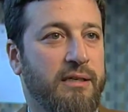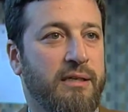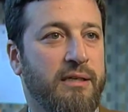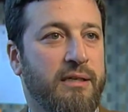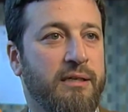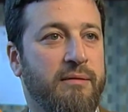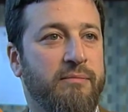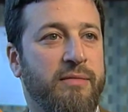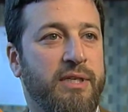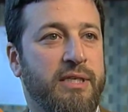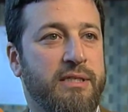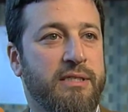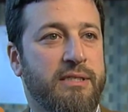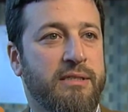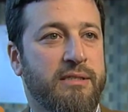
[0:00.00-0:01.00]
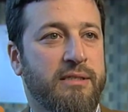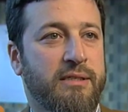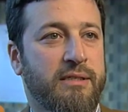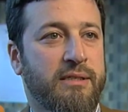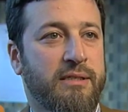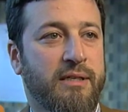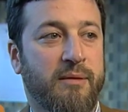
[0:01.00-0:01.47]
Um, it's,
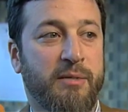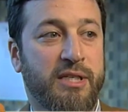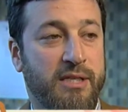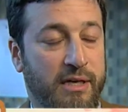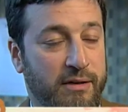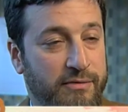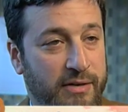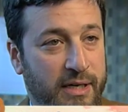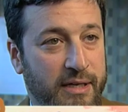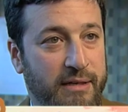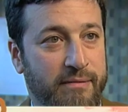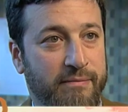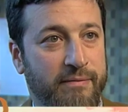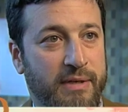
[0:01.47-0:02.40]
uh, it can be terrifying.